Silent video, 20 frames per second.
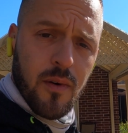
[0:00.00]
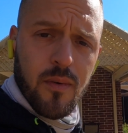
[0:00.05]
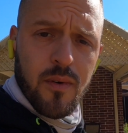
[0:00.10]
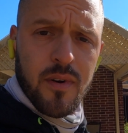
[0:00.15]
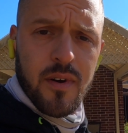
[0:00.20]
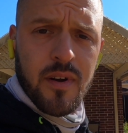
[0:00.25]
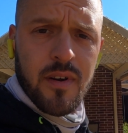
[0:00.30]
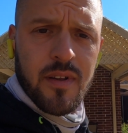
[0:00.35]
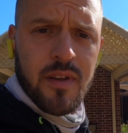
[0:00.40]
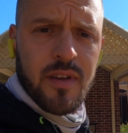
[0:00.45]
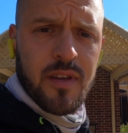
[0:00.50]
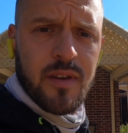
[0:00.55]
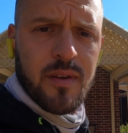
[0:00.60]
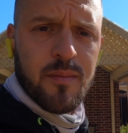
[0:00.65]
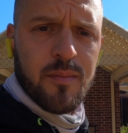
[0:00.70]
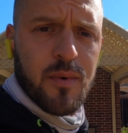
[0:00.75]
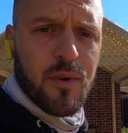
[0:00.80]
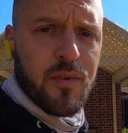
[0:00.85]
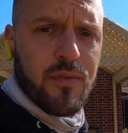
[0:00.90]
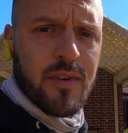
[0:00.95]
we're gonna
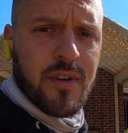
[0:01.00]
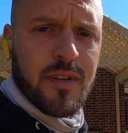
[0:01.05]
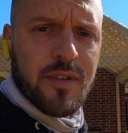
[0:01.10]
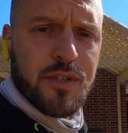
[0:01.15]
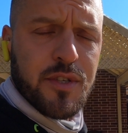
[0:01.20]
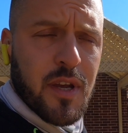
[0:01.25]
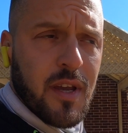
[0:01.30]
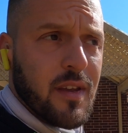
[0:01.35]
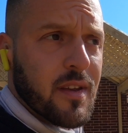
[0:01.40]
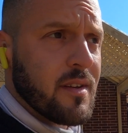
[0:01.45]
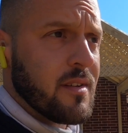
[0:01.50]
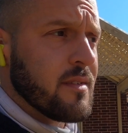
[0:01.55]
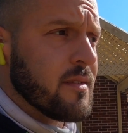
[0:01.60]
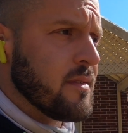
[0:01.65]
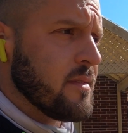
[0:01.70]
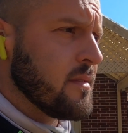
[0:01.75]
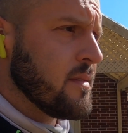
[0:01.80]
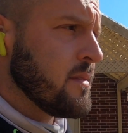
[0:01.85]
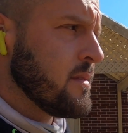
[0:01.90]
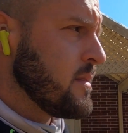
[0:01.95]
keep moving and
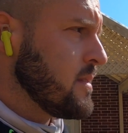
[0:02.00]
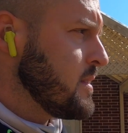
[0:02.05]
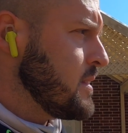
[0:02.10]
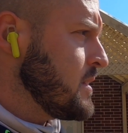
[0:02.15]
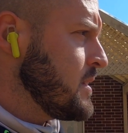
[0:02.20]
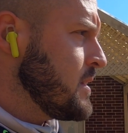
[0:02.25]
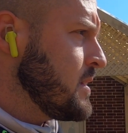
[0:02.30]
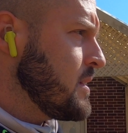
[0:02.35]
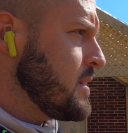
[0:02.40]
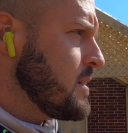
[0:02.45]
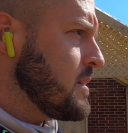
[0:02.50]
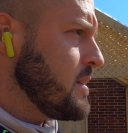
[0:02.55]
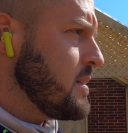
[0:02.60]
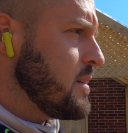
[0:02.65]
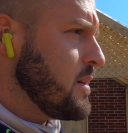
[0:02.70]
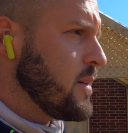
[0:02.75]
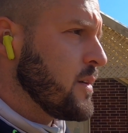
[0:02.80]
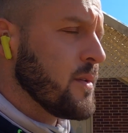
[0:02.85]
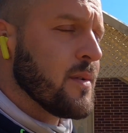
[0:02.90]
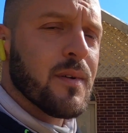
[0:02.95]
shaking,
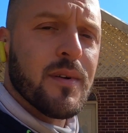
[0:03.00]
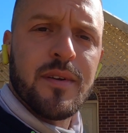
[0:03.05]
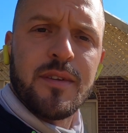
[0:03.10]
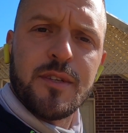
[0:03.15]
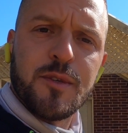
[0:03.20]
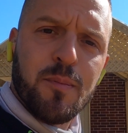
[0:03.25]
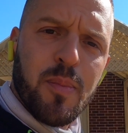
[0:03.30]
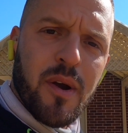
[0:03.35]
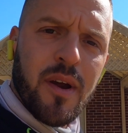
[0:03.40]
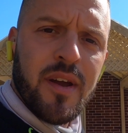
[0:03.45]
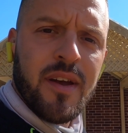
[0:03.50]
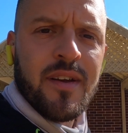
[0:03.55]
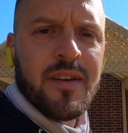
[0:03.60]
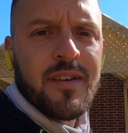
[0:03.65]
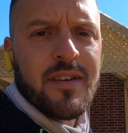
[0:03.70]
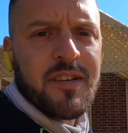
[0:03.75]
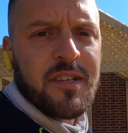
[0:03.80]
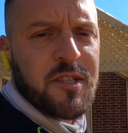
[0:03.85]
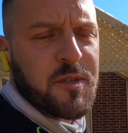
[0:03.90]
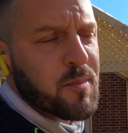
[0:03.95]
you know, and
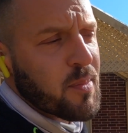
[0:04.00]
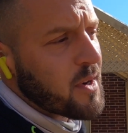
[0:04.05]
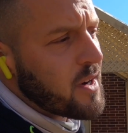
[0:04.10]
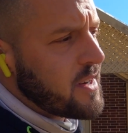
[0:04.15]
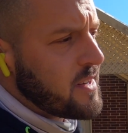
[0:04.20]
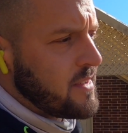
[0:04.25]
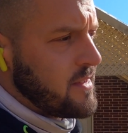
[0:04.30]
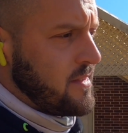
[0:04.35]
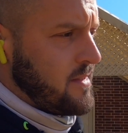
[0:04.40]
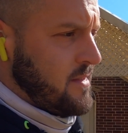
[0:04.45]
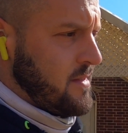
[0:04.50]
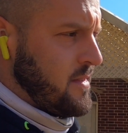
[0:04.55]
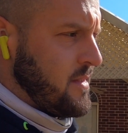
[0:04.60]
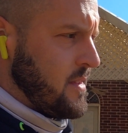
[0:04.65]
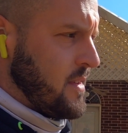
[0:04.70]
spraying and spreading,